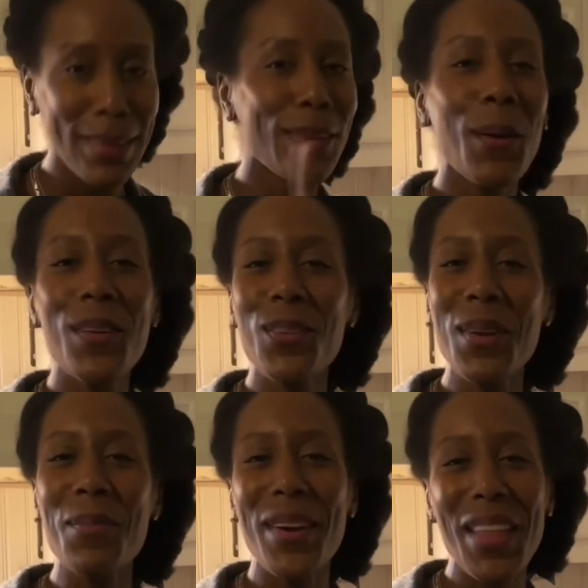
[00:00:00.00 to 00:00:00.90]
So I just wanted
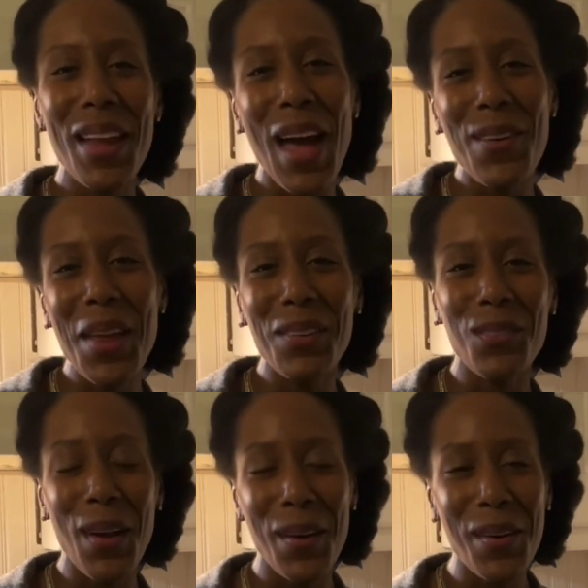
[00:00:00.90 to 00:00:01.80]
to point that out as
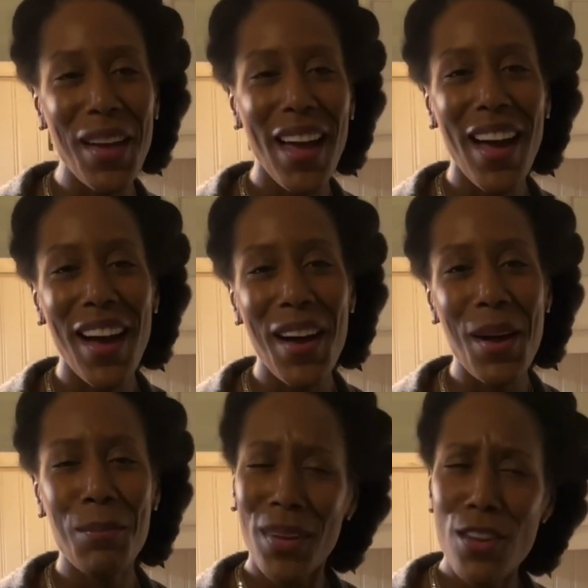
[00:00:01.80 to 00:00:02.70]
well.
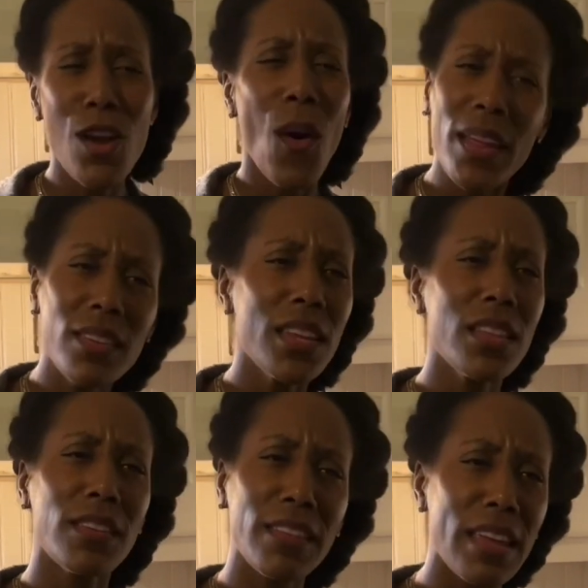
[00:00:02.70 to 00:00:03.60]
But you know, I see the
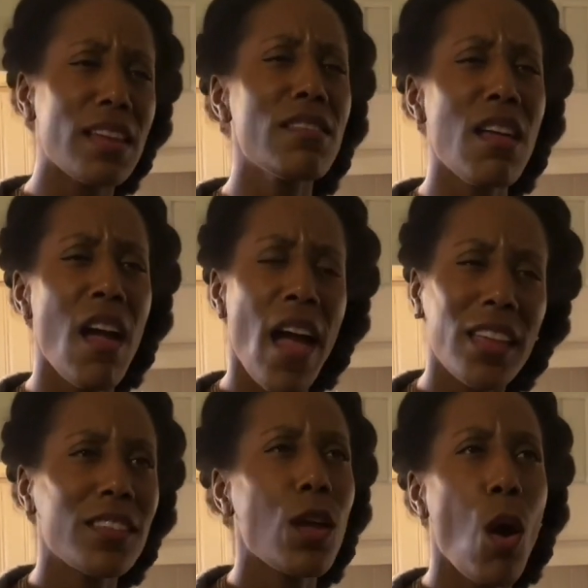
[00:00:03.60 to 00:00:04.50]
skin
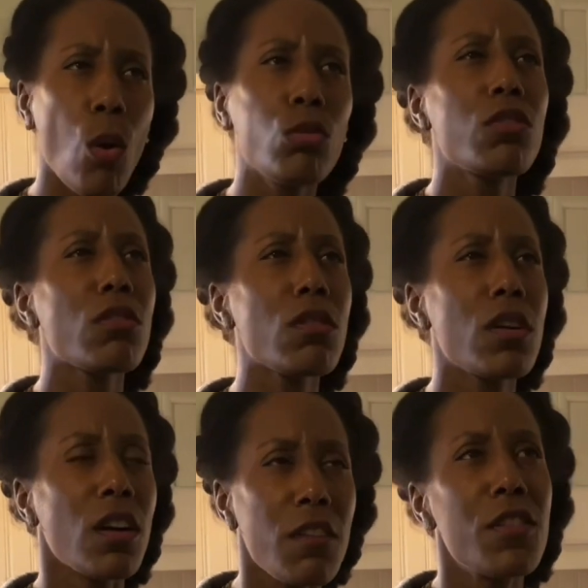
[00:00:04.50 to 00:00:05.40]
as the holder
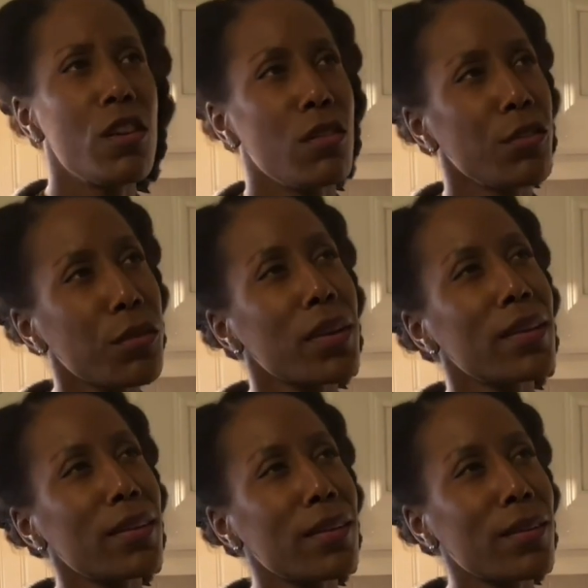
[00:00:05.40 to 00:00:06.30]
of the
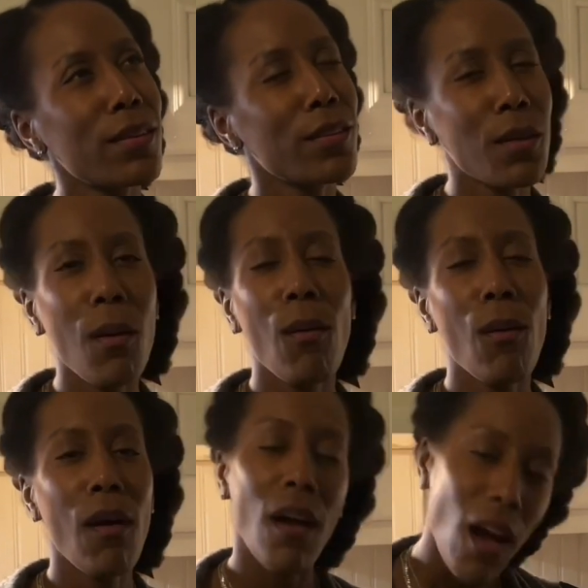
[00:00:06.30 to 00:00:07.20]
nutrients. So
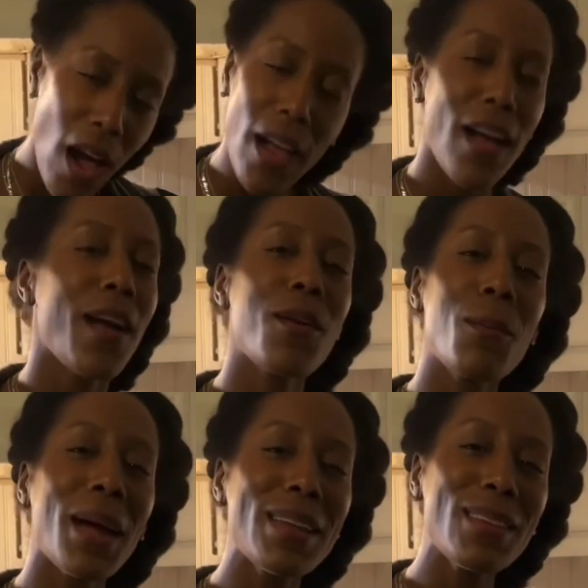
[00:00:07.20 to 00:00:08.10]
I don't
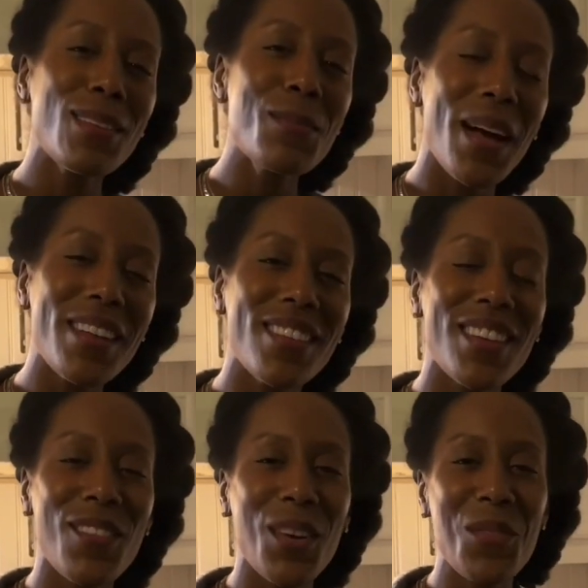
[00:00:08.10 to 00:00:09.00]
mind it too much.
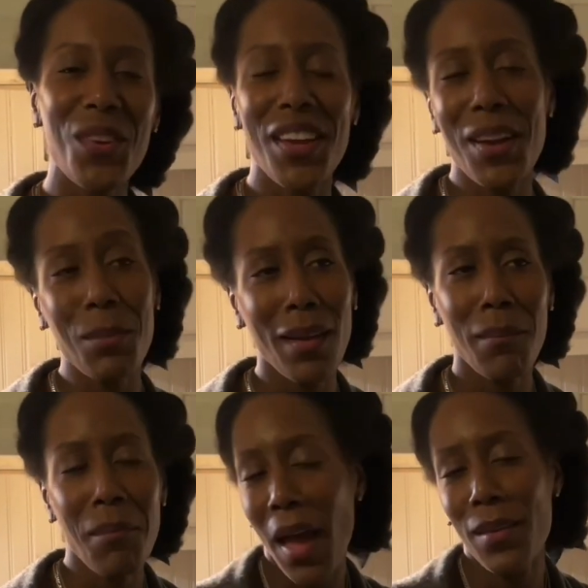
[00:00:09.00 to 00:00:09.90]
If I forget, I'm like,
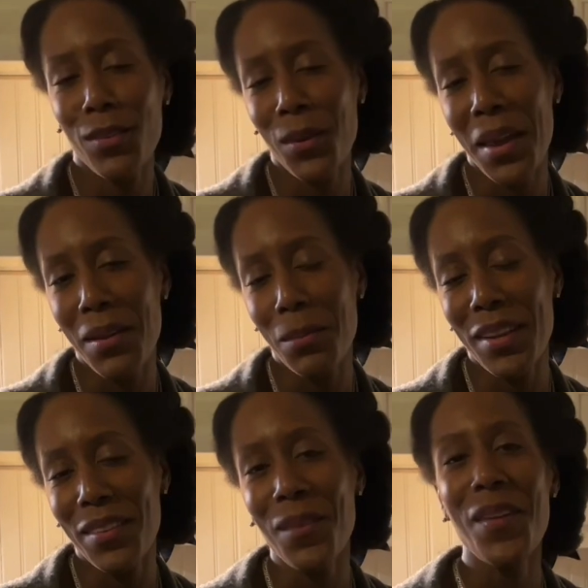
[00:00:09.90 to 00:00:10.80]
it's okay, not a big
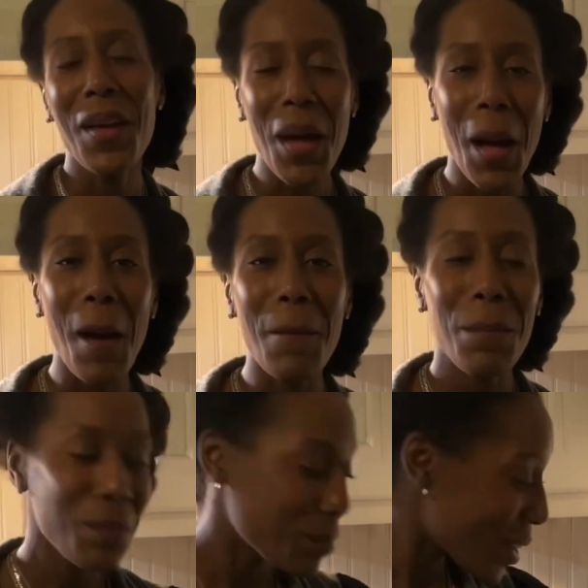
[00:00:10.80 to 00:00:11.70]
deal.
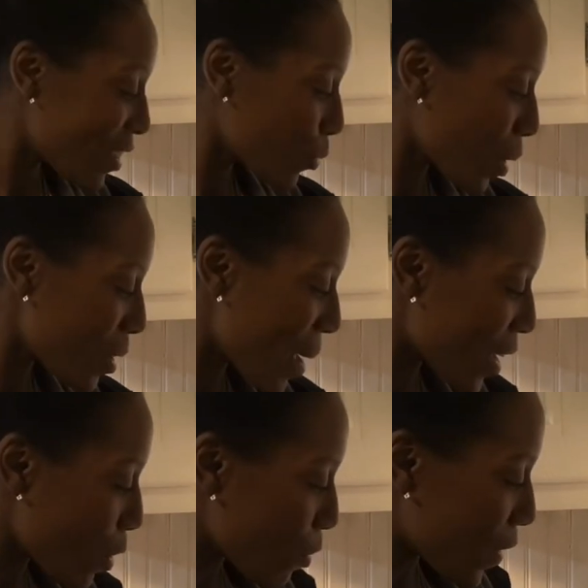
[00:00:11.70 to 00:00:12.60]
But I just wanted to make a
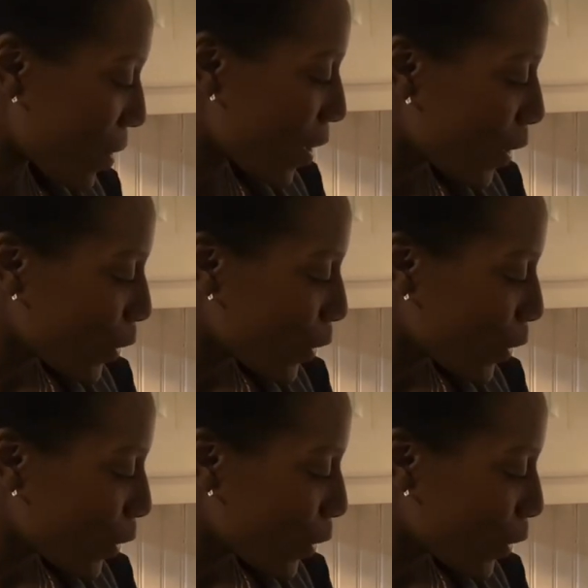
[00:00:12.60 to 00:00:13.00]
note of it.